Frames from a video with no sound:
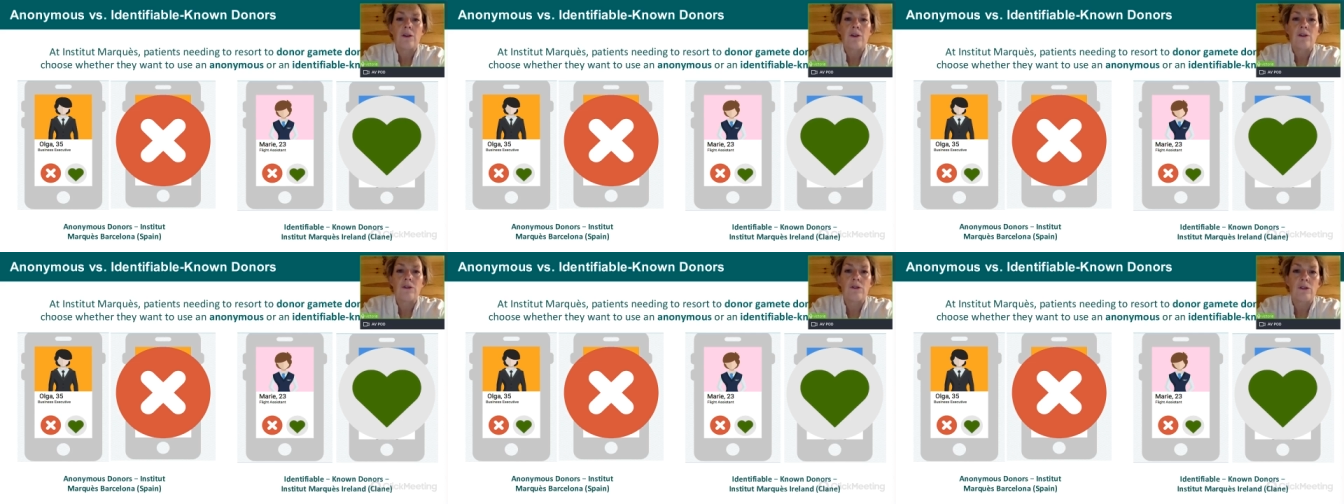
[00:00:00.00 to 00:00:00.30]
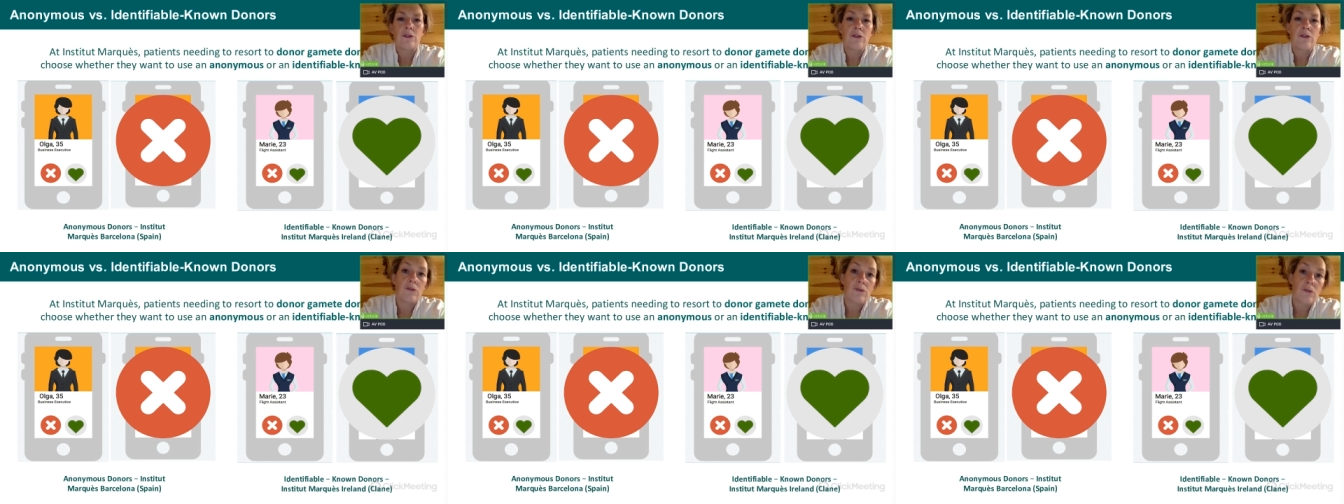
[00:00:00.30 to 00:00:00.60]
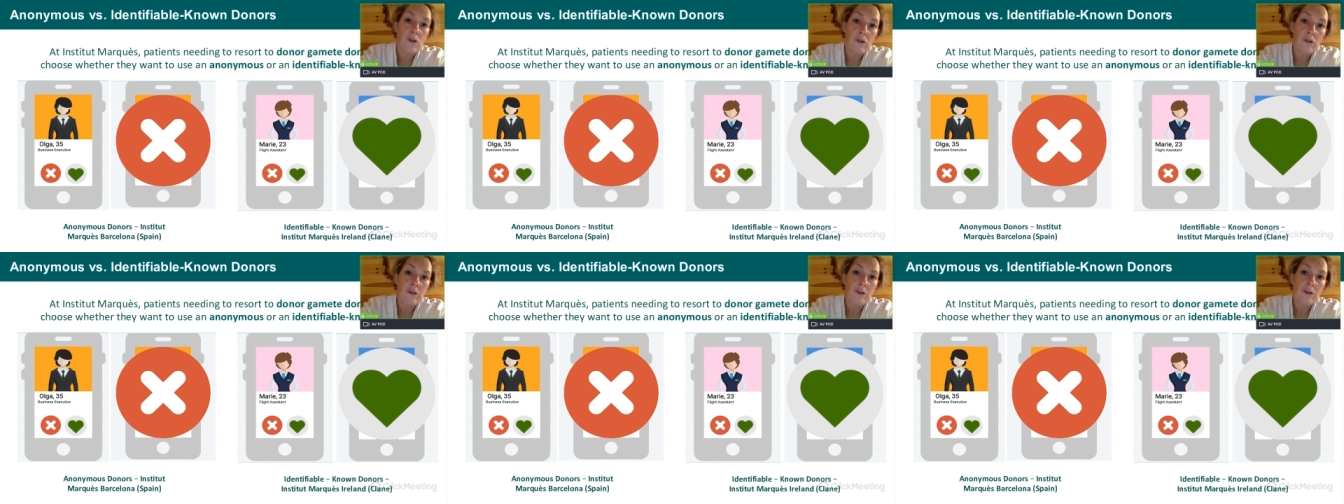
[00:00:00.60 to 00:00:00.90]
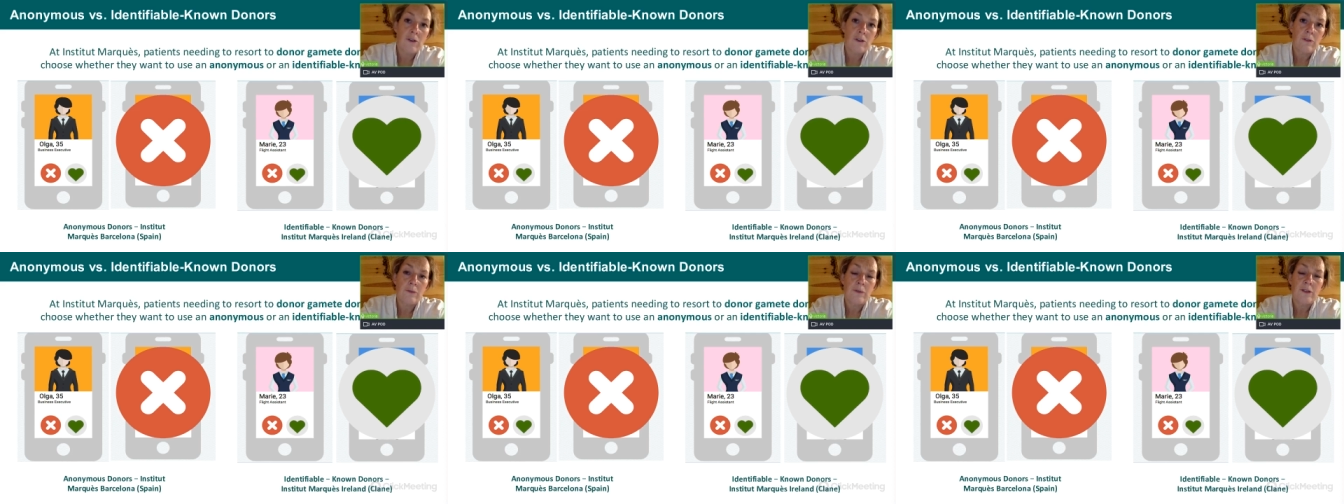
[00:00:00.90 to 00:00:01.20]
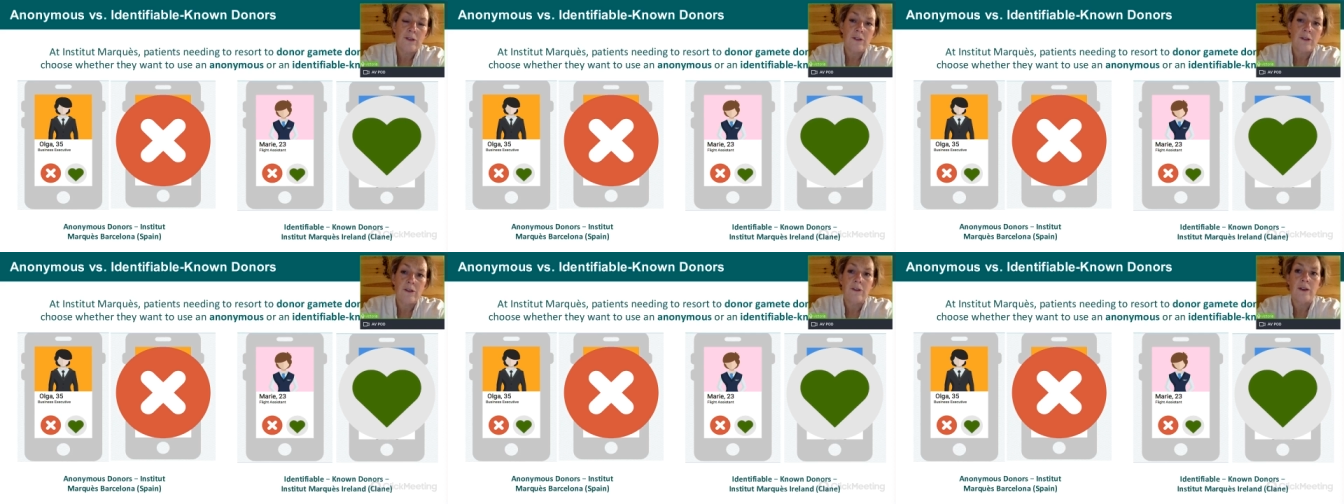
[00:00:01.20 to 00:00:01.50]
you can do
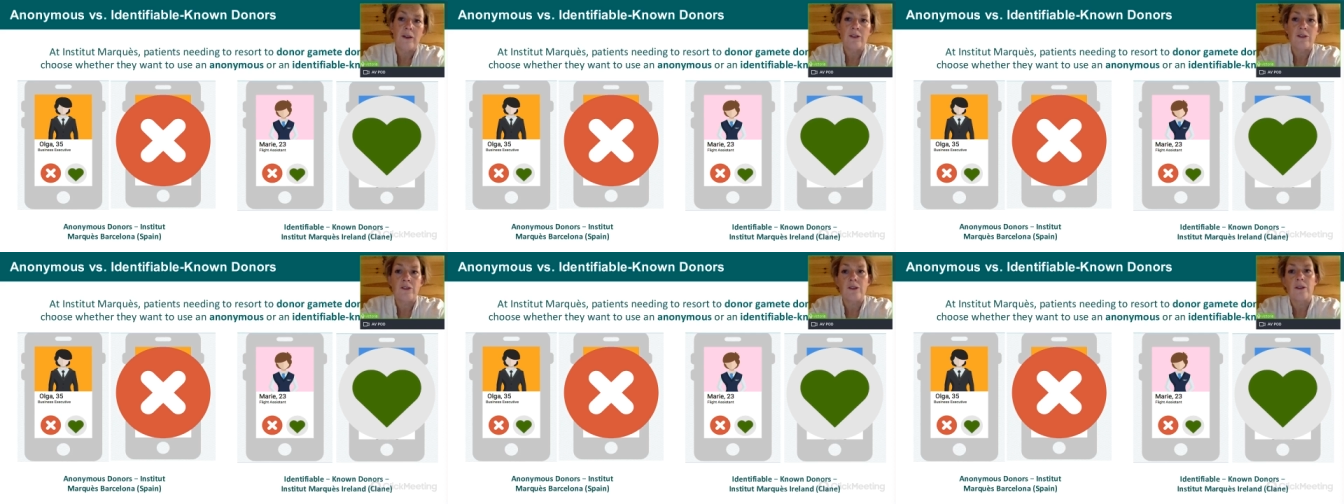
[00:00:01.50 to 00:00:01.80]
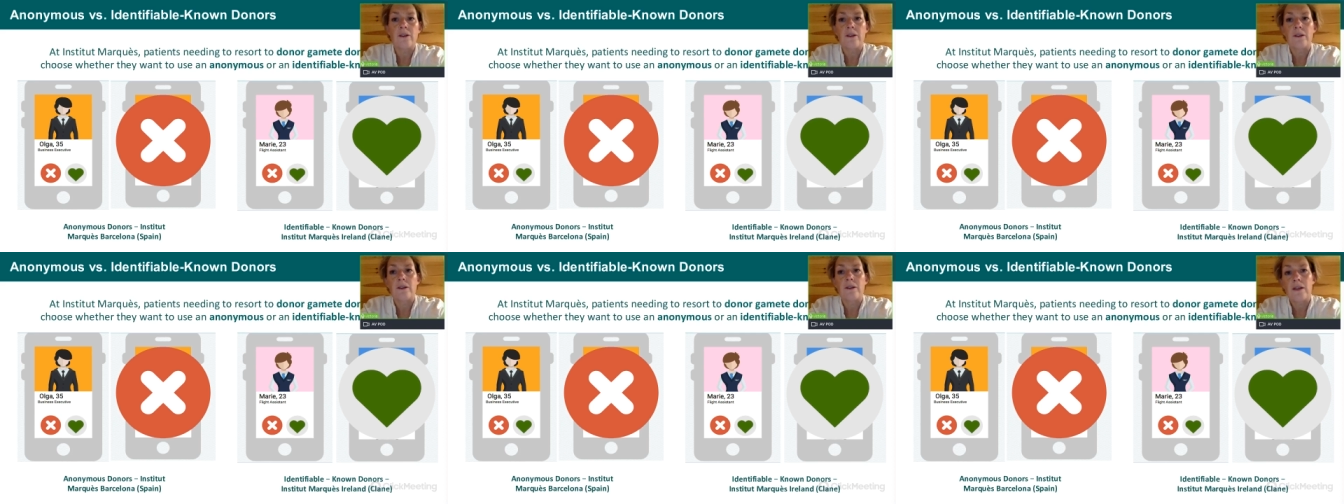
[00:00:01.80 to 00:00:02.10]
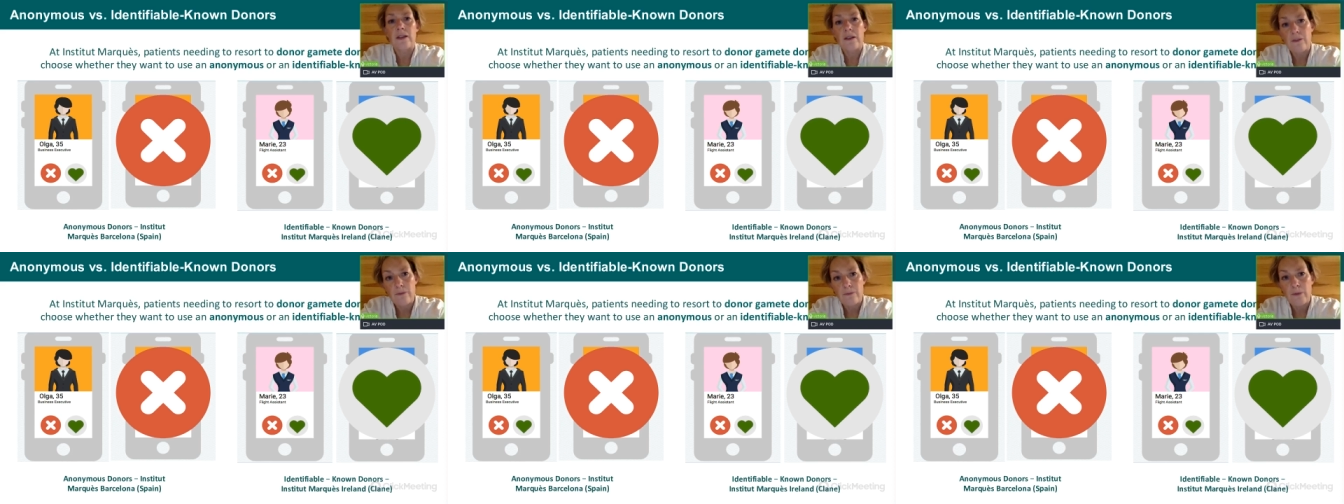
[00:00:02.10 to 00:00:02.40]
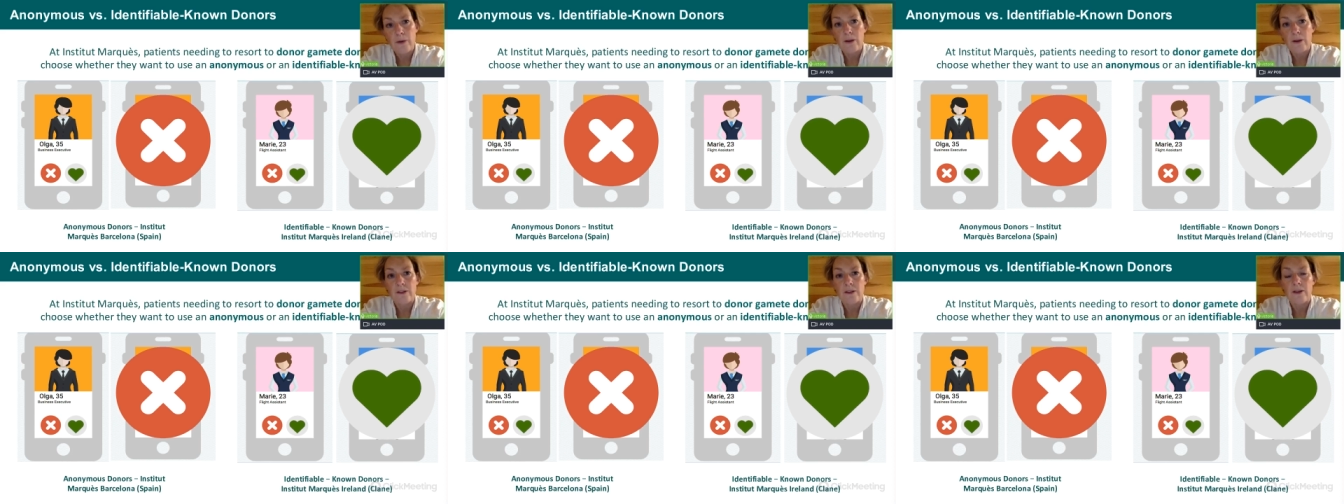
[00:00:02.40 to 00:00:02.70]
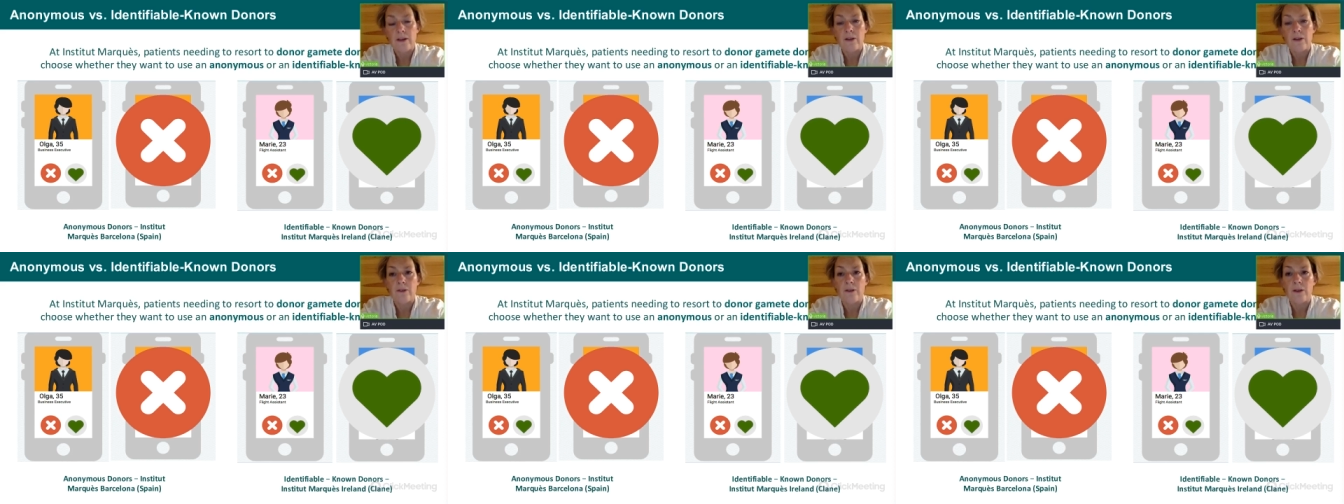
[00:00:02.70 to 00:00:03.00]
non-anonymous donation, and here in
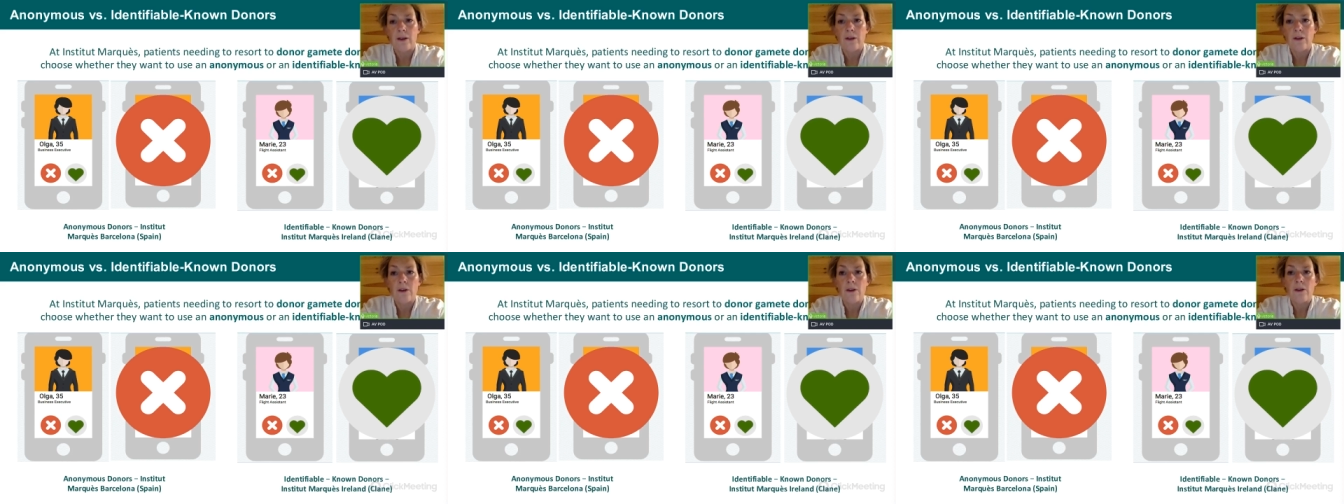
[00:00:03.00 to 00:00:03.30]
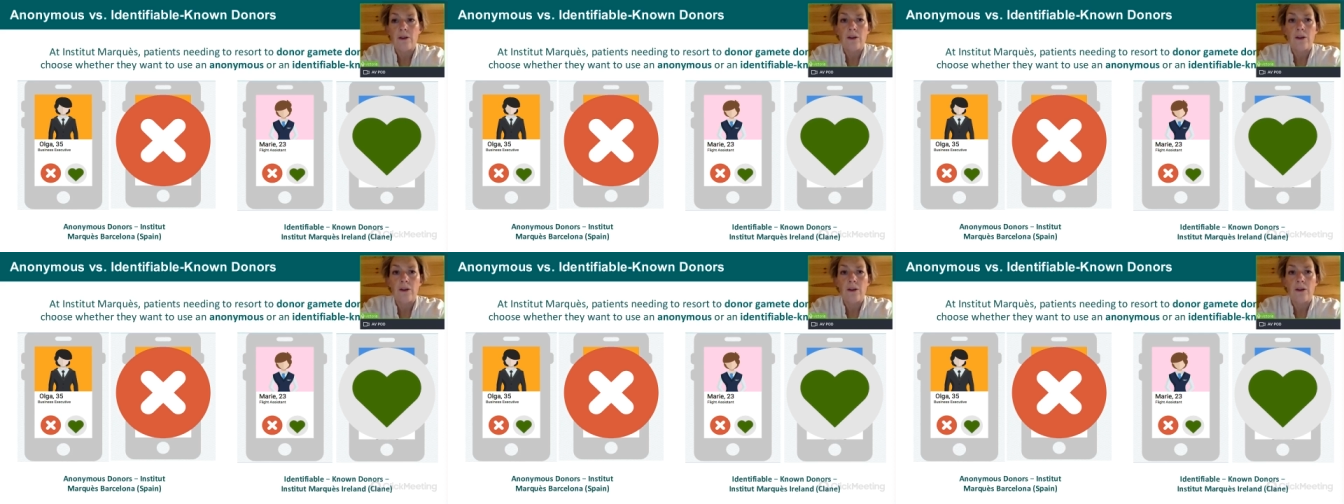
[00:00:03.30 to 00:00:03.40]
Barcelona,